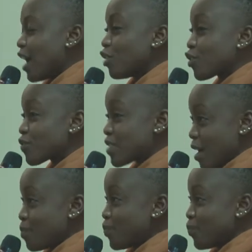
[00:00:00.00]
A lot of
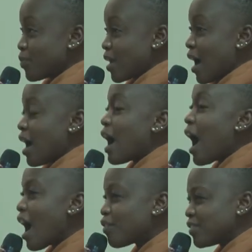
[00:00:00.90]
them
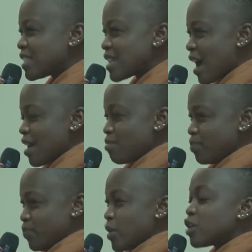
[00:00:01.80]
have
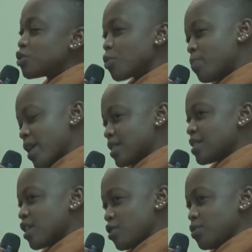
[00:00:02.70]
time to
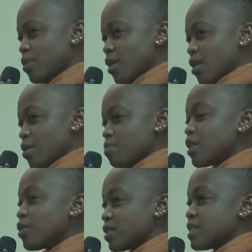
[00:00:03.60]
pester you
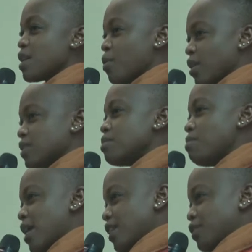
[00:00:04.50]
because they want
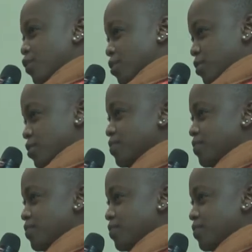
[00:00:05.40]
money from you.